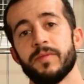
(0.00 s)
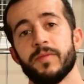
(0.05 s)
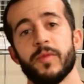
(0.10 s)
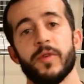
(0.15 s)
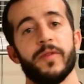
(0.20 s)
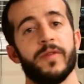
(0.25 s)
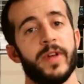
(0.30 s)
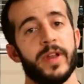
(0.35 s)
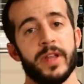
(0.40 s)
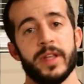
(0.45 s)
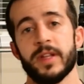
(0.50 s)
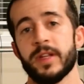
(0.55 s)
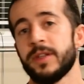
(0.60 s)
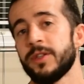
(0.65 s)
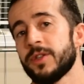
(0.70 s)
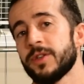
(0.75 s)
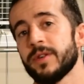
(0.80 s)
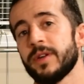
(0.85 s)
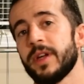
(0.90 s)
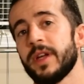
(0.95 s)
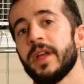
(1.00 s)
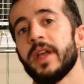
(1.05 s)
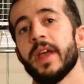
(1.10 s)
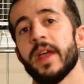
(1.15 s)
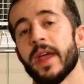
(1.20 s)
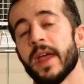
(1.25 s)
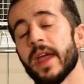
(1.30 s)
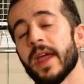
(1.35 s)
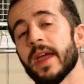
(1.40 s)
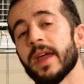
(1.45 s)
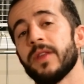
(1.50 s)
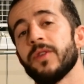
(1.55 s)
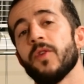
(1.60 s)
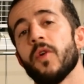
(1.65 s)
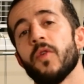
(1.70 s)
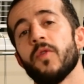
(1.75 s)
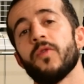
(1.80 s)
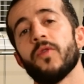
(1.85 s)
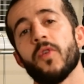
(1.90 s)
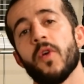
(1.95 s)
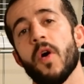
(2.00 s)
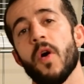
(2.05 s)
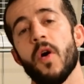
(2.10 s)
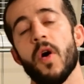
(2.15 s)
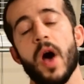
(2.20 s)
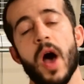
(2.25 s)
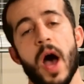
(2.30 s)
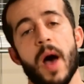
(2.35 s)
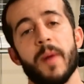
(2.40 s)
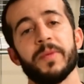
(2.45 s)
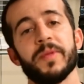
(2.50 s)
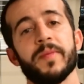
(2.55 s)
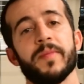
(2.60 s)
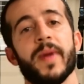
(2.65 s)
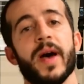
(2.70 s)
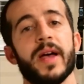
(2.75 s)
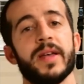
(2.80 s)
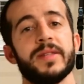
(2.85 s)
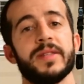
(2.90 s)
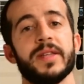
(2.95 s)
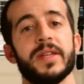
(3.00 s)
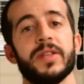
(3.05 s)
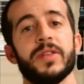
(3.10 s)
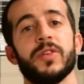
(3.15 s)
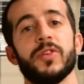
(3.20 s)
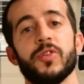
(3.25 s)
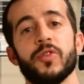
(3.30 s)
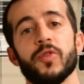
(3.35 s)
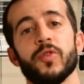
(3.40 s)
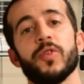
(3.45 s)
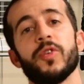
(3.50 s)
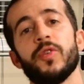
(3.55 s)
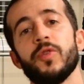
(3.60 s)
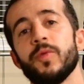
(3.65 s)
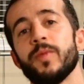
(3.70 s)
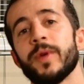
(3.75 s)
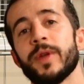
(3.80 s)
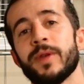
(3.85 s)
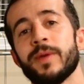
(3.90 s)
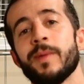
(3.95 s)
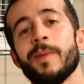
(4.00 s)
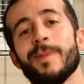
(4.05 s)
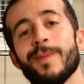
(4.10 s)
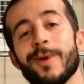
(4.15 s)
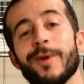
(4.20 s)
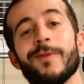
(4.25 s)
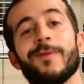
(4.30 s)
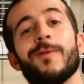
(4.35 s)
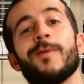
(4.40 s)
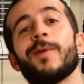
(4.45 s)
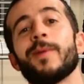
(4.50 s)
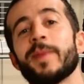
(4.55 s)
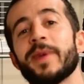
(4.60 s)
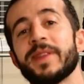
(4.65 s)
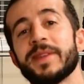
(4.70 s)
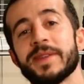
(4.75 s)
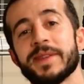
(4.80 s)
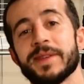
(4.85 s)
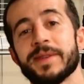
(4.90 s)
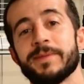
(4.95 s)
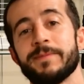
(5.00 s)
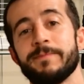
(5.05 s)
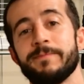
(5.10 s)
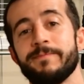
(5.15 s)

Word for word: preventing injury, and overall optimizing your human performance.